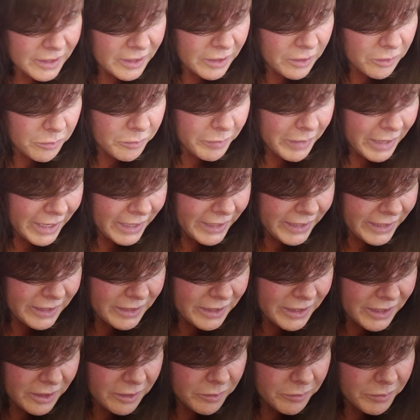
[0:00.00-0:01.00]
I go back
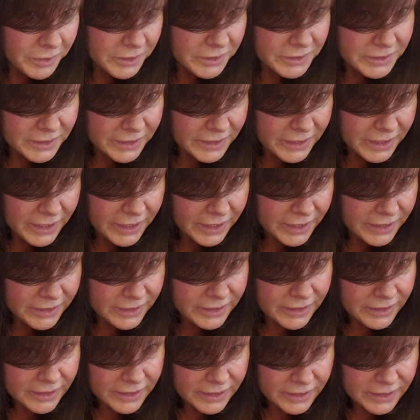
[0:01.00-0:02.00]
in here because I can't
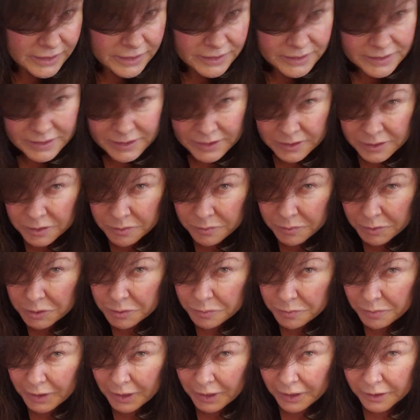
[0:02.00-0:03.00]
see too
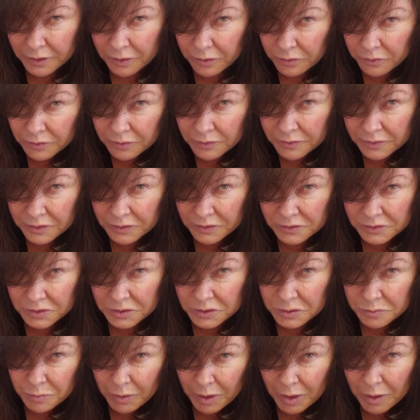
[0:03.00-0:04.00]
much, but I know that there's a
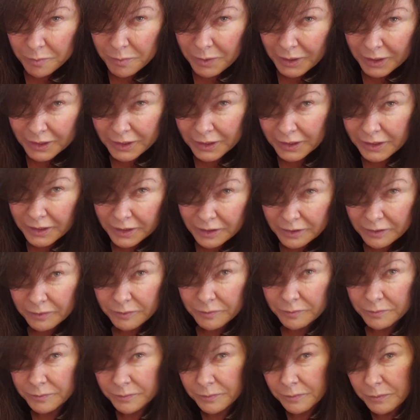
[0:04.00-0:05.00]
spot back in here,
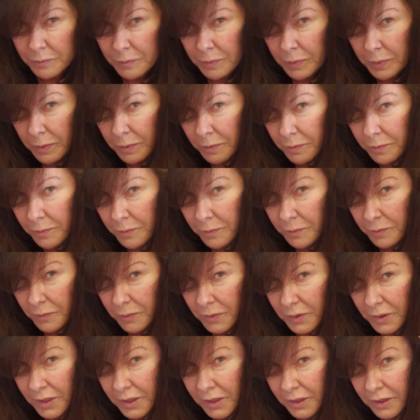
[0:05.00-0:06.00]

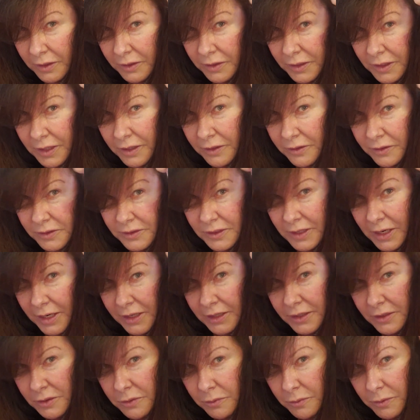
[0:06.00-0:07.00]
and on the other
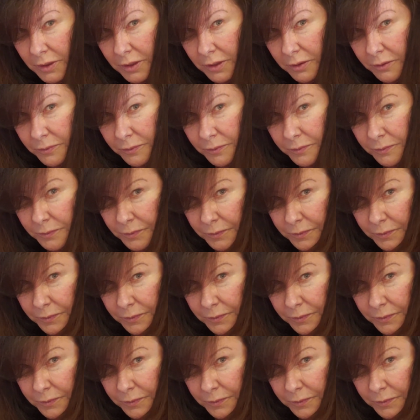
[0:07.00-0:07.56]
side as well.